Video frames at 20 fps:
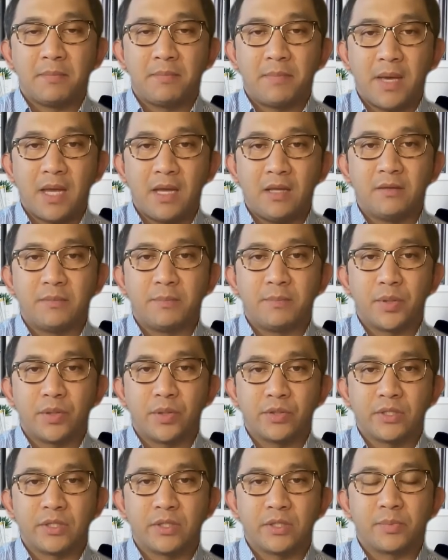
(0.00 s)
pay the
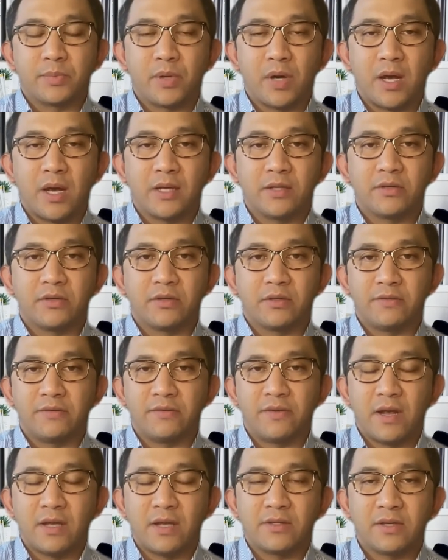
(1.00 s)
purchase price or the
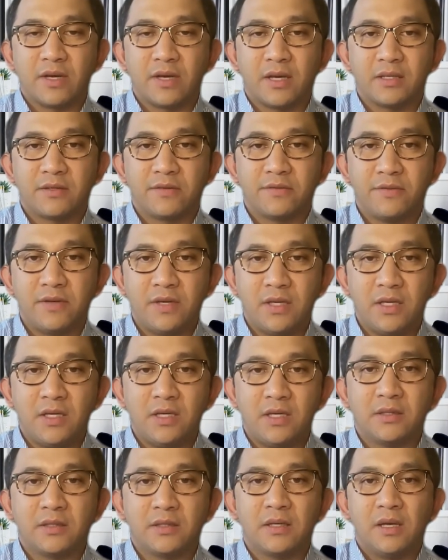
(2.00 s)
franchise
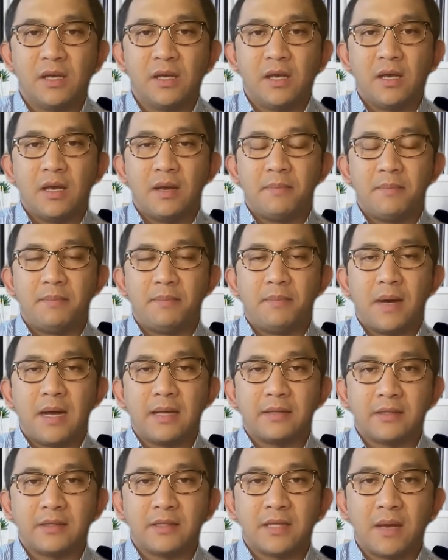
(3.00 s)
fees
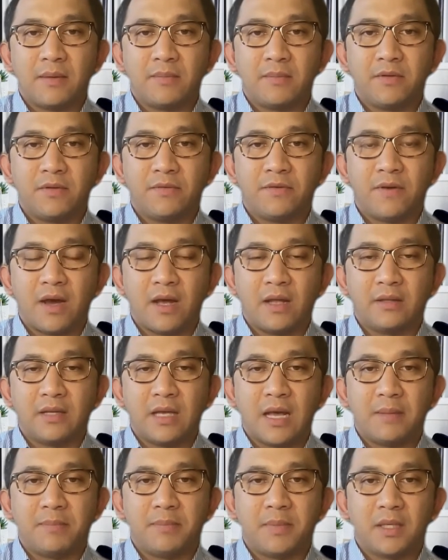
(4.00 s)
at the time you file
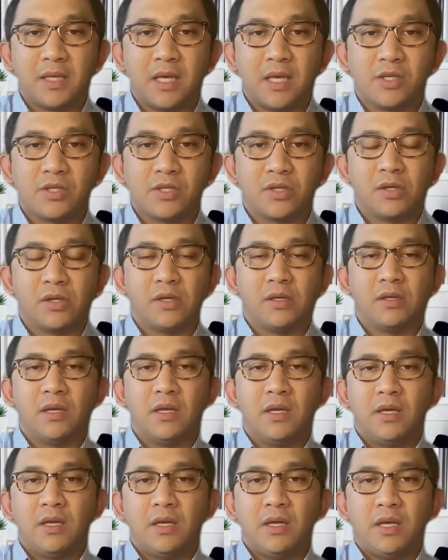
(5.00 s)
the application.
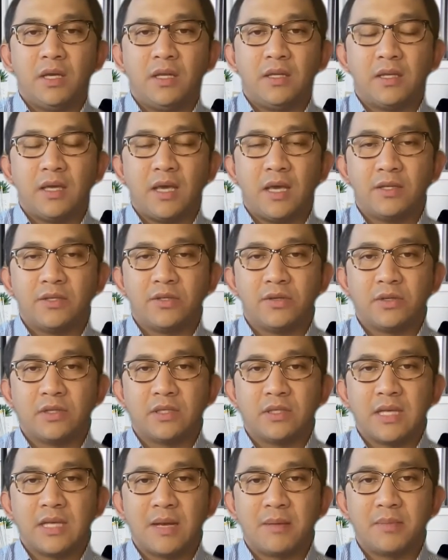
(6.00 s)
In case you
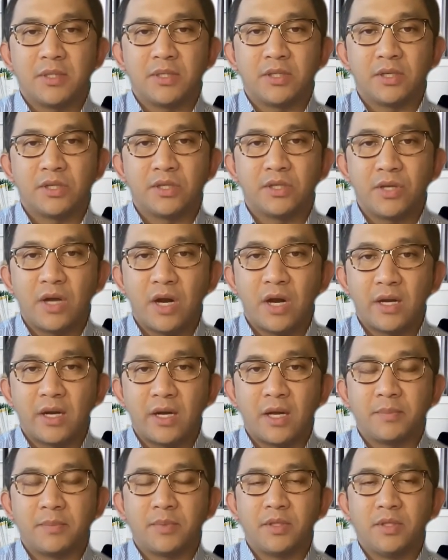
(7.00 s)
establish a startup,